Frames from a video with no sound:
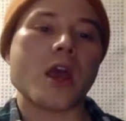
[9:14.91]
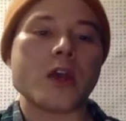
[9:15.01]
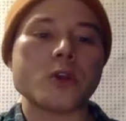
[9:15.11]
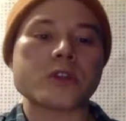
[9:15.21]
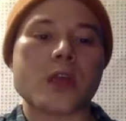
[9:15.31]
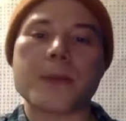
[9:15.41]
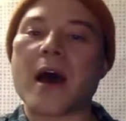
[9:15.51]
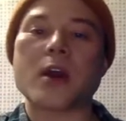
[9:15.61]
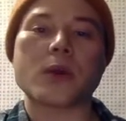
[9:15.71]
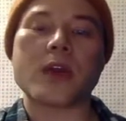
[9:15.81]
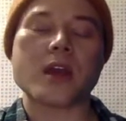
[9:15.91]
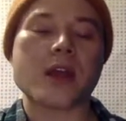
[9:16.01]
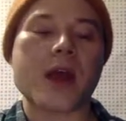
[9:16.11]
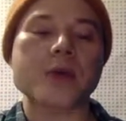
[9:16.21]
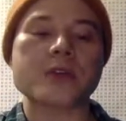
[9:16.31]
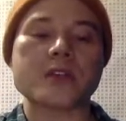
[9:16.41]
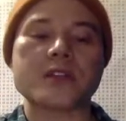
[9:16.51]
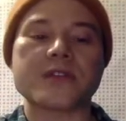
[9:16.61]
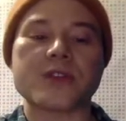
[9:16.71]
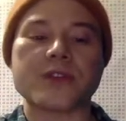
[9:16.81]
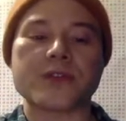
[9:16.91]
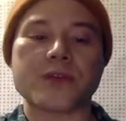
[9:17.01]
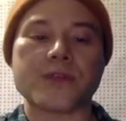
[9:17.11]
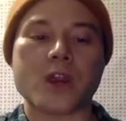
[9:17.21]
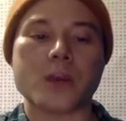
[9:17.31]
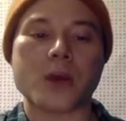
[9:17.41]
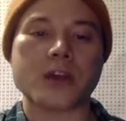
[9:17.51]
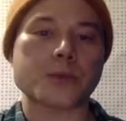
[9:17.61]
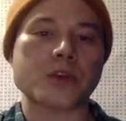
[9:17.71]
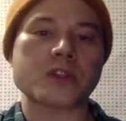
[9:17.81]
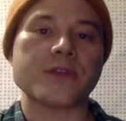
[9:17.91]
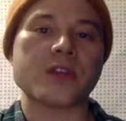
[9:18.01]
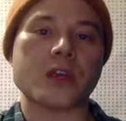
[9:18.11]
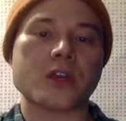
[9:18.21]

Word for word: And you say, but I don't get it. How is that different from variable expressivity?